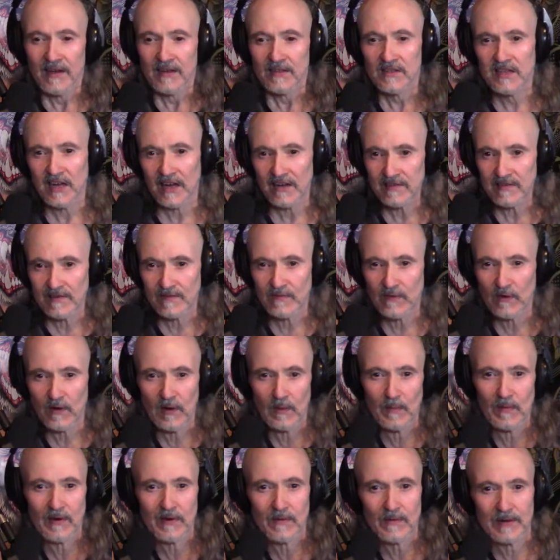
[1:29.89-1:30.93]
Jason
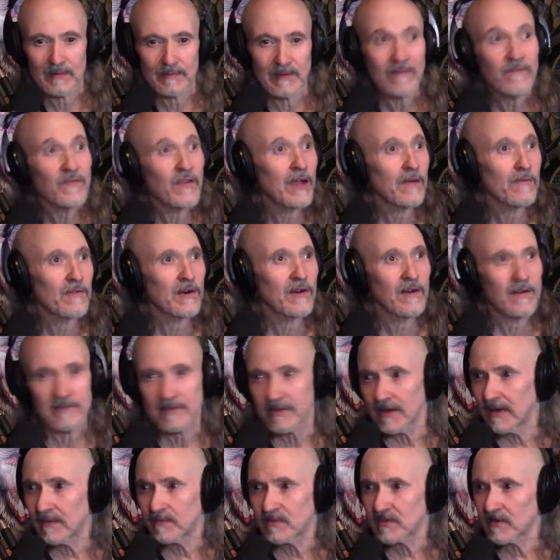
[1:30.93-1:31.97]
Froberg, one of my favorite
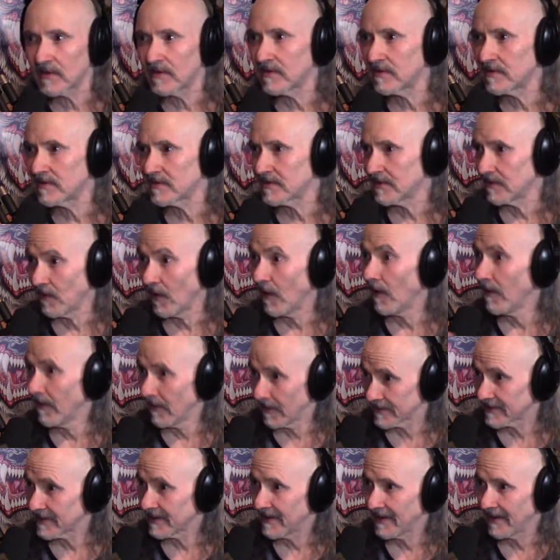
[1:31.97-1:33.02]
all-time stoners of
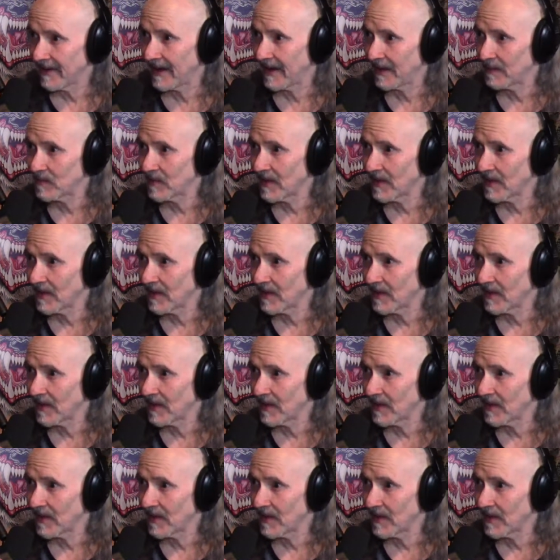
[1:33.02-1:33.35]
all time.